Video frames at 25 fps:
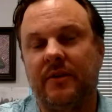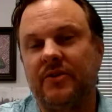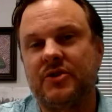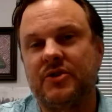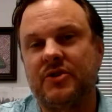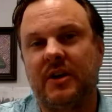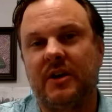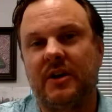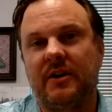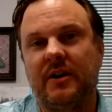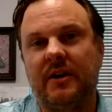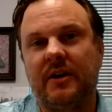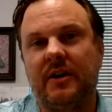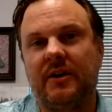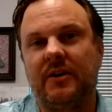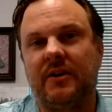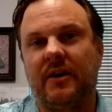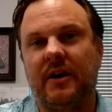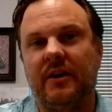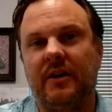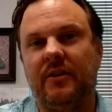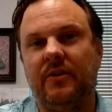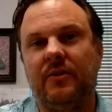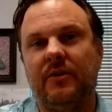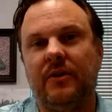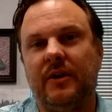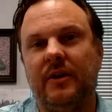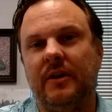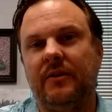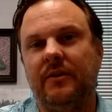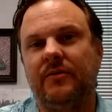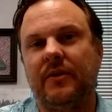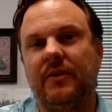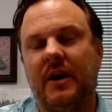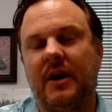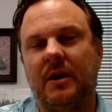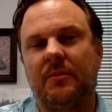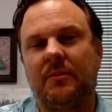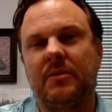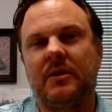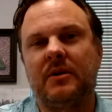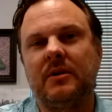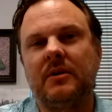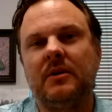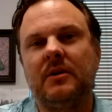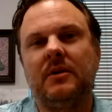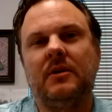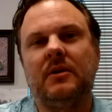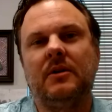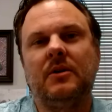Engineering here at Uniti
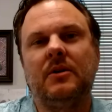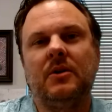Fiber.